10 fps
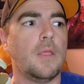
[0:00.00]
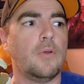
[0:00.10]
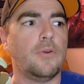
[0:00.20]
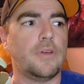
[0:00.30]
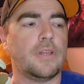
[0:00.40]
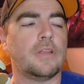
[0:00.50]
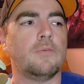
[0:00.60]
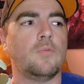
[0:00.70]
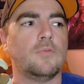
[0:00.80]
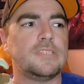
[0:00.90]

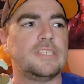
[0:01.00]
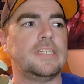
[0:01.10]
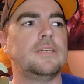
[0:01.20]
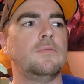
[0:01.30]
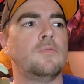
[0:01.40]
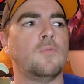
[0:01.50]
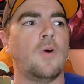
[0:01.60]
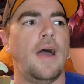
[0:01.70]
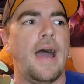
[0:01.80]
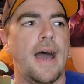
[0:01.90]
We'll see
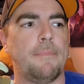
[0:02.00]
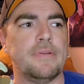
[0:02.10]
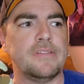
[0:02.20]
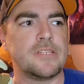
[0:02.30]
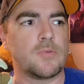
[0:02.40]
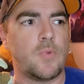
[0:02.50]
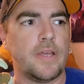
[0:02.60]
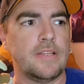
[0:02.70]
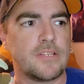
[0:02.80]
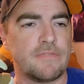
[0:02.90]
what happens
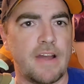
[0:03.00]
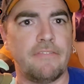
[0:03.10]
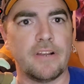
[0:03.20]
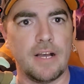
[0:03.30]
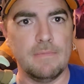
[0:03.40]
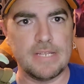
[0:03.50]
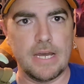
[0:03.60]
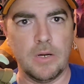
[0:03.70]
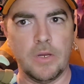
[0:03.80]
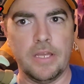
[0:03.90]
when Survivor comes
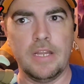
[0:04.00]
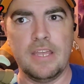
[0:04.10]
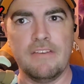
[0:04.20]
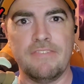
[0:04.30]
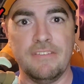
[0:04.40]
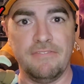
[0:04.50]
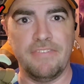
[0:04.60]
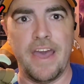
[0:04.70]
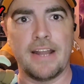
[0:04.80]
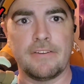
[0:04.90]
out, and if in
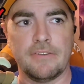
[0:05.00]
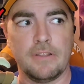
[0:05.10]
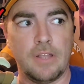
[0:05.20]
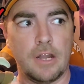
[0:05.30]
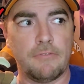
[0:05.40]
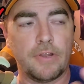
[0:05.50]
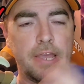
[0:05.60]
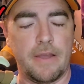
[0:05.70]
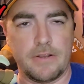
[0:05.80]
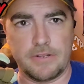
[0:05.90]
fact a lot of her
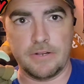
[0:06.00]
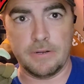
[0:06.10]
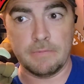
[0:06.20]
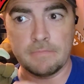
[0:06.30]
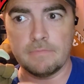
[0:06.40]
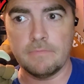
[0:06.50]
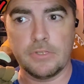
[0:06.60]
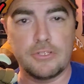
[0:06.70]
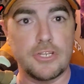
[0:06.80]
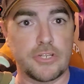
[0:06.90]
character
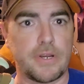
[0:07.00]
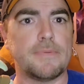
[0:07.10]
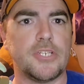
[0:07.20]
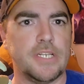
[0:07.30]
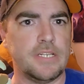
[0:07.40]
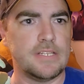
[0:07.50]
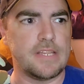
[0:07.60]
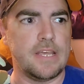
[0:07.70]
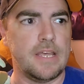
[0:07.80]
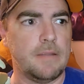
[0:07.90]
descriptions
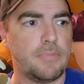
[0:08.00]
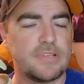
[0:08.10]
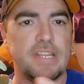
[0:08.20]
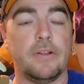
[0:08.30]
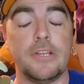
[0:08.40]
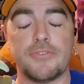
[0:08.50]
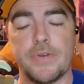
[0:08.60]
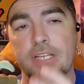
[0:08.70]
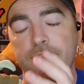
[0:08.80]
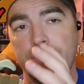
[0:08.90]
and personality
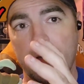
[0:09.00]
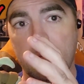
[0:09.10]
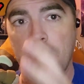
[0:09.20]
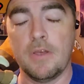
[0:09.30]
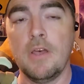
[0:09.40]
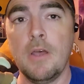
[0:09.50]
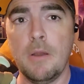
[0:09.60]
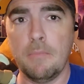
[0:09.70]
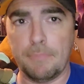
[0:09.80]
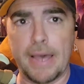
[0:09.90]
traits from
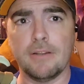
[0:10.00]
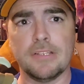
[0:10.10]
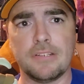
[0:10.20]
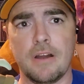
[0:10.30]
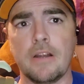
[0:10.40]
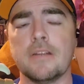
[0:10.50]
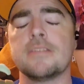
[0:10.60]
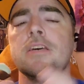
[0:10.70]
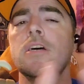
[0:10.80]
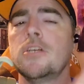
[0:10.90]
Battle
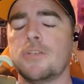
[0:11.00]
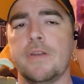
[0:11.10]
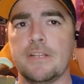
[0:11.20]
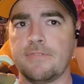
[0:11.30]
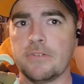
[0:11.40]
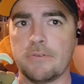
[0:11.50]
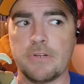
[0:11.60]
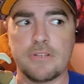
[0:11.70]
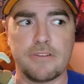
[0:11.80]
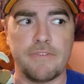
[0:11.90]
Scars transfers over
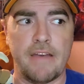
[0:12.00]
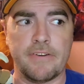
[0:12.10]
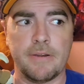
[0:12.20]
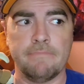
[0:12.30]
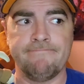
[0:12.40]
to Survivor.